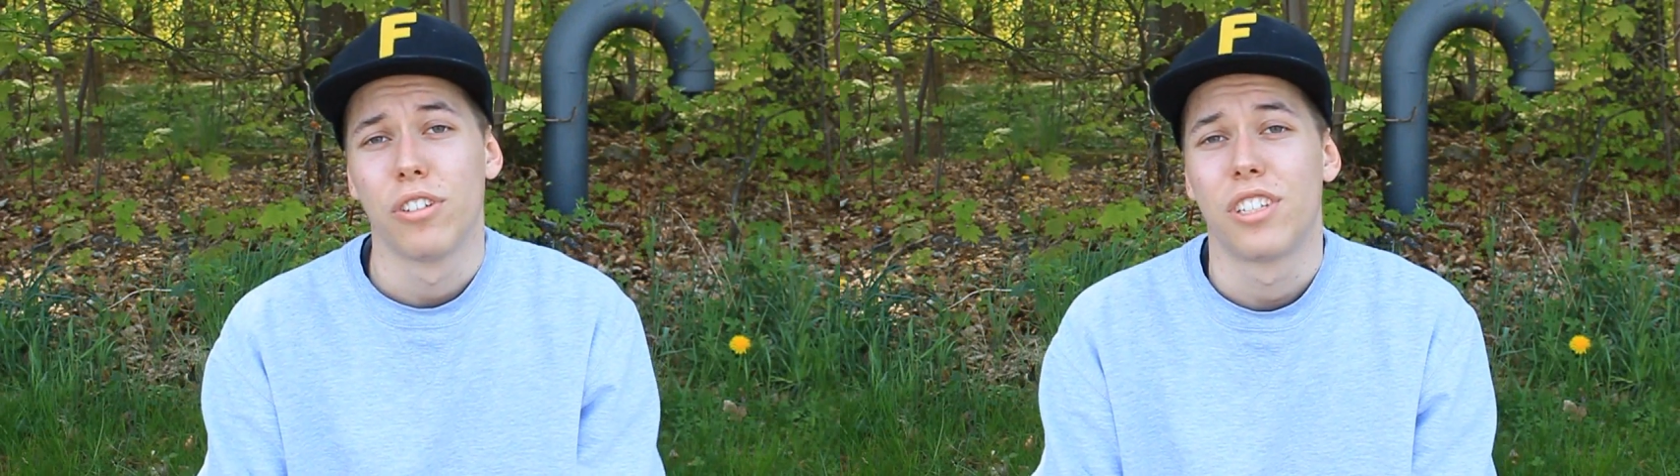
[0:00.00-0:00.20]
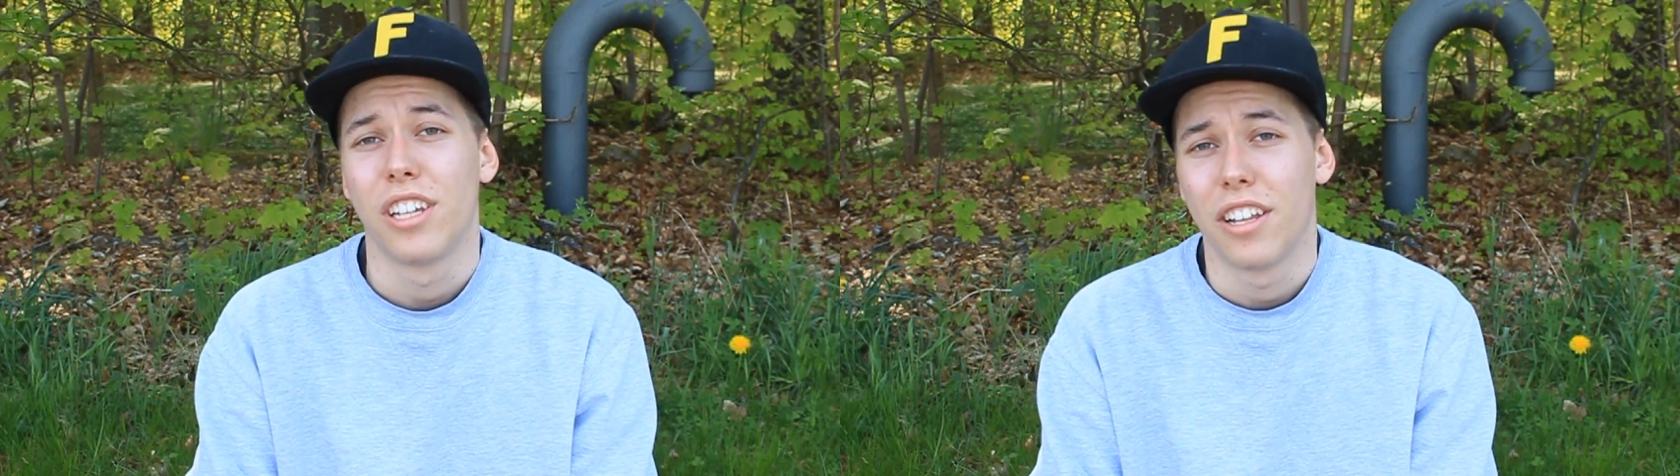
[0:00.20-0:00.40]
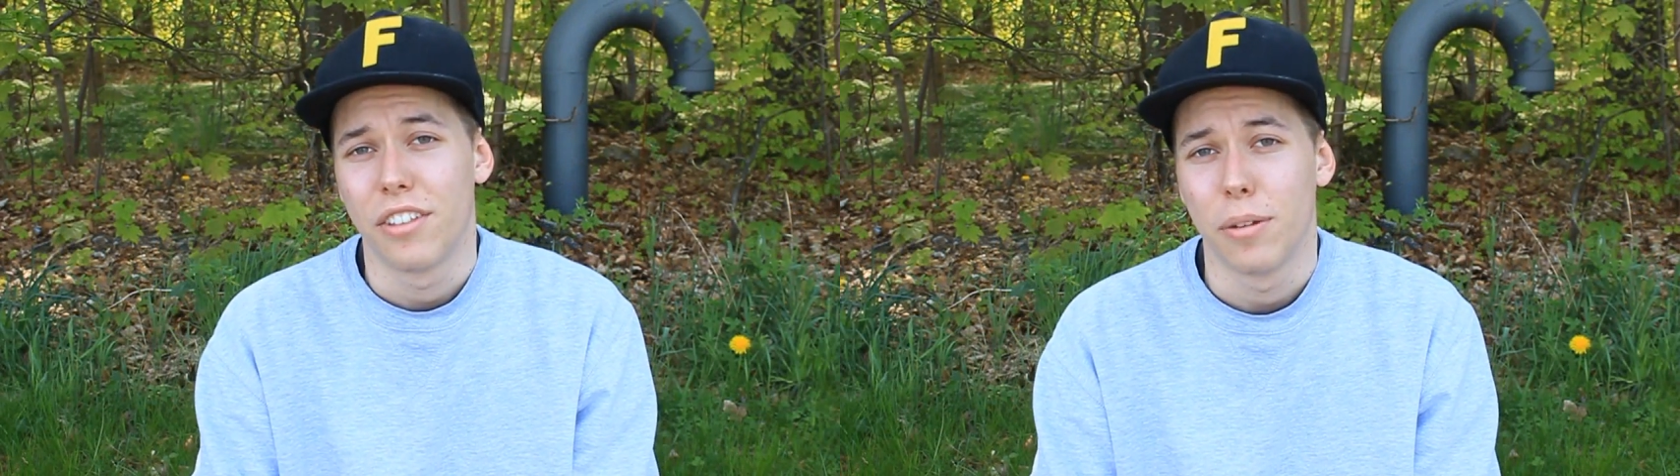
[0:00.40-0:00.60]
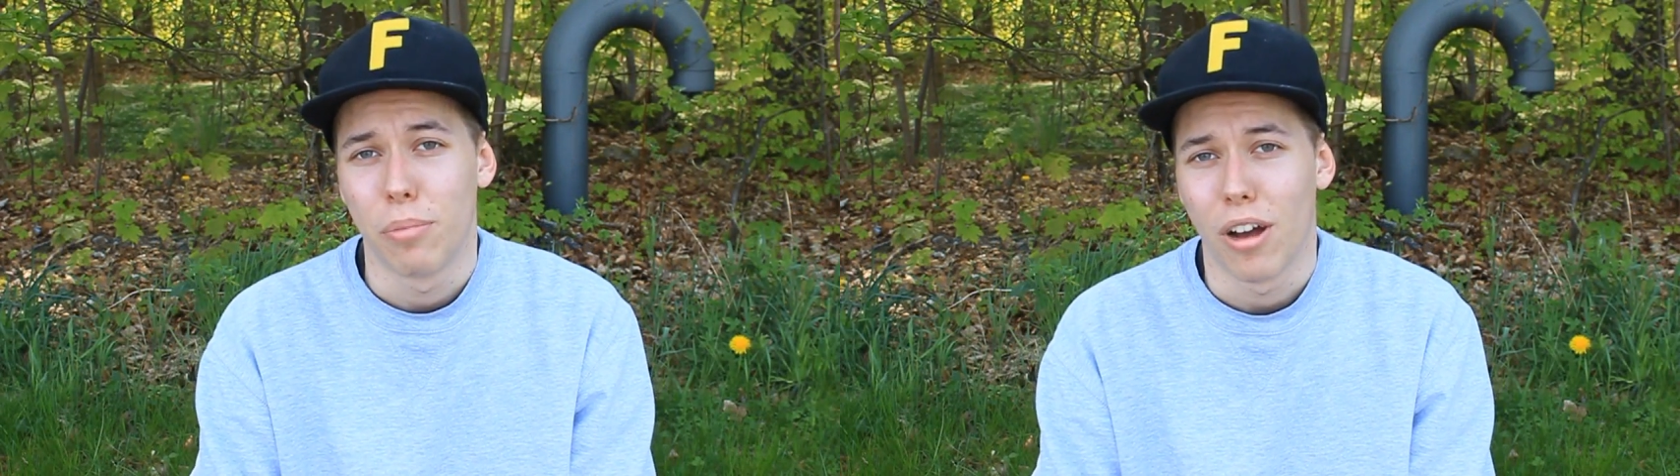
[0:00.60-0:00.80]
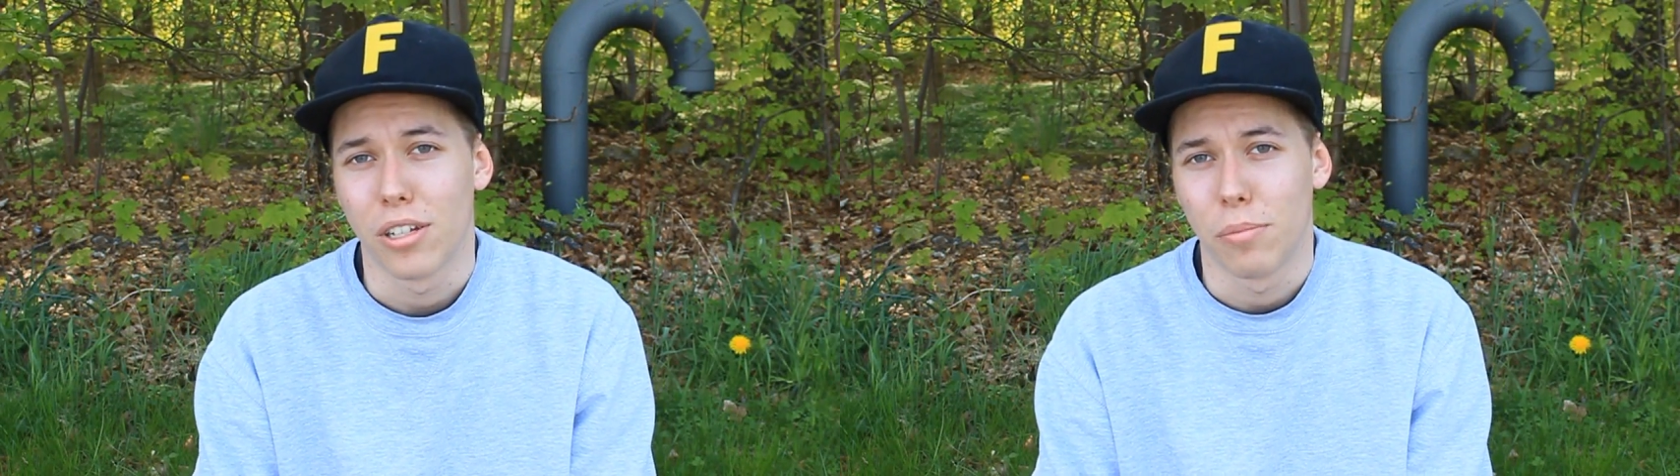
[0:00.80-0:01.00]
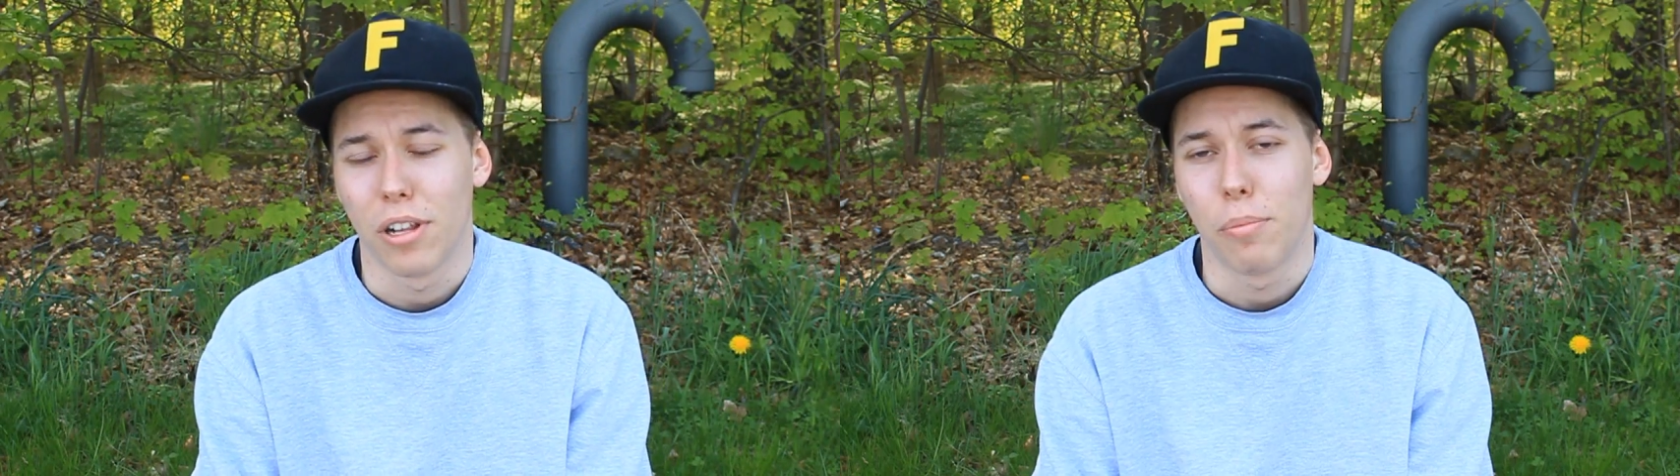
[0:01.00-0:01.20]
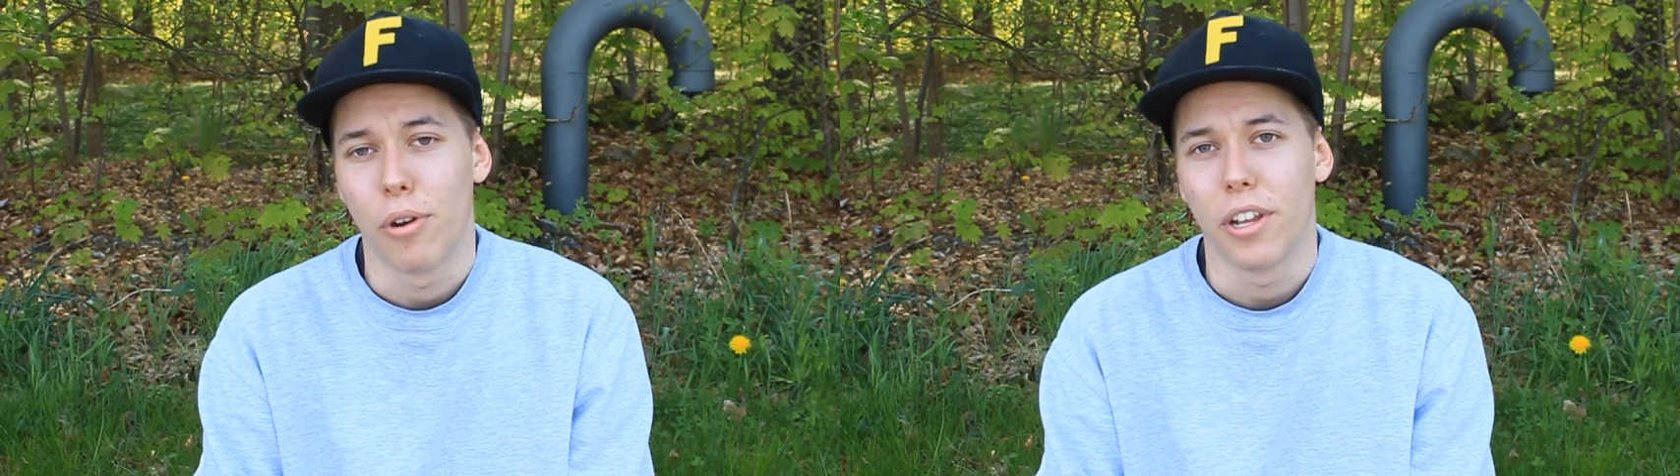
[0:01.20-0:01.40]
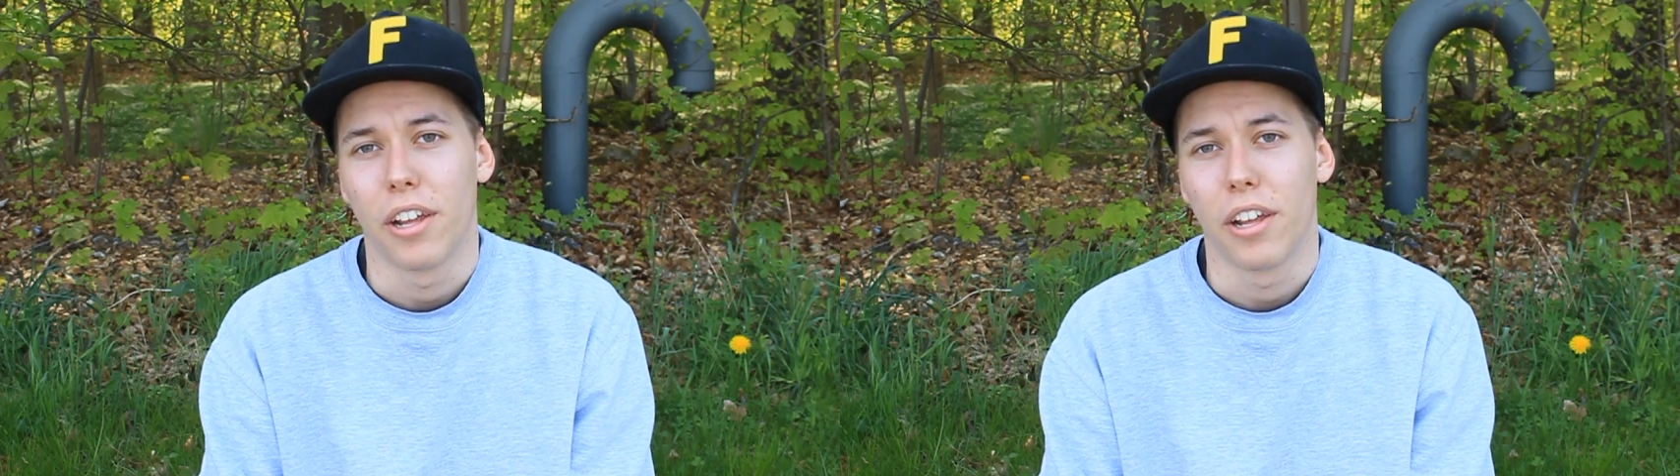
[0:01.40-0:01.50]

consider the impossible a pretty